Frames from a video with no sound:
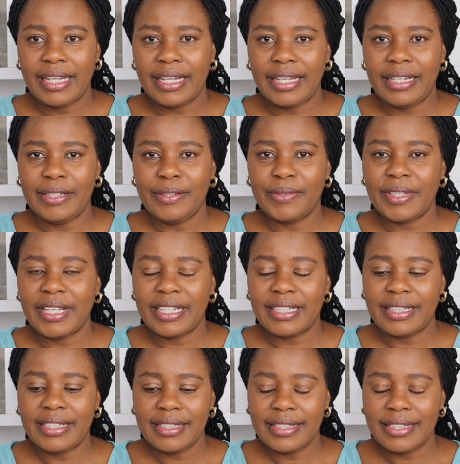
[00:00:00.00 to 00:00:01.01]
I know
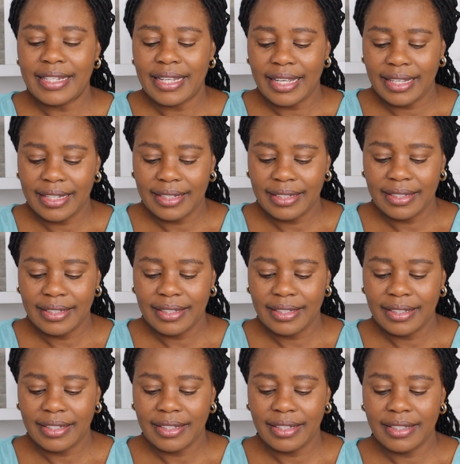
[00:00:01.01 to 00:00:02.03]
that this day
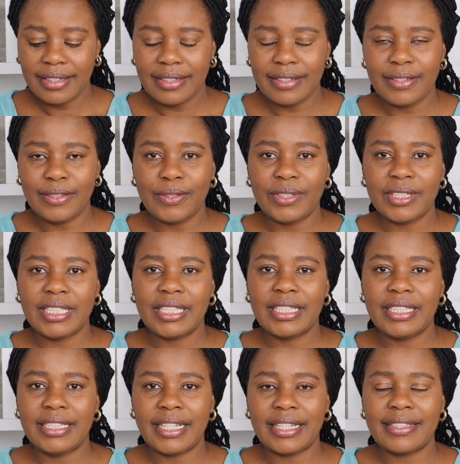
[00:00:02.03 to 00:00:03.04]
is not
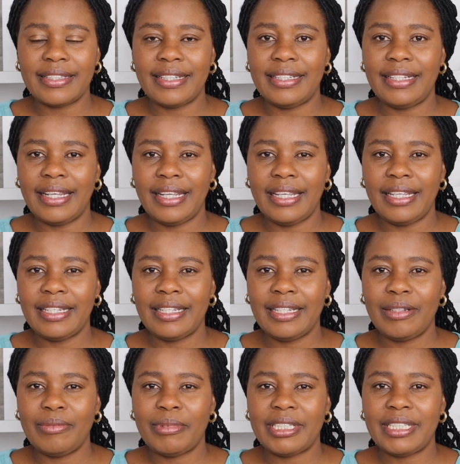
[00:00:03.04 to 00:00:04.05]
just a day,
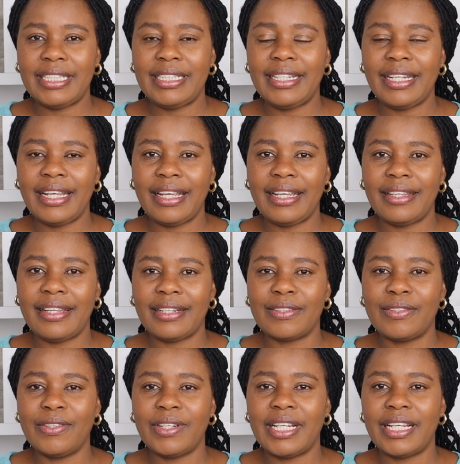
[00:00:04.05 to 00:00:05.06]
but a day
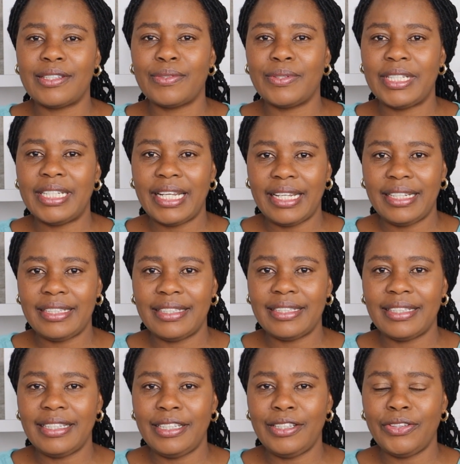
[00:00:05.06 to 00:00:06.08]
that God has ordained
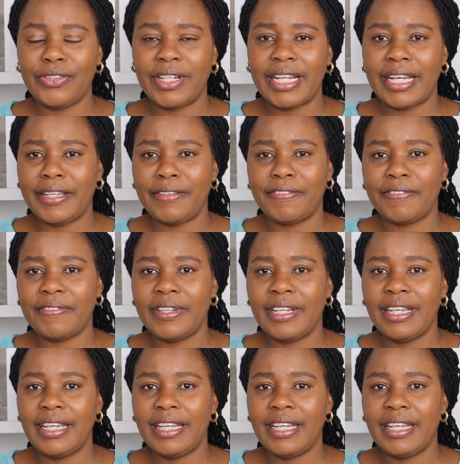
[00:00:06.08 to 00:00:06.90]
in your life.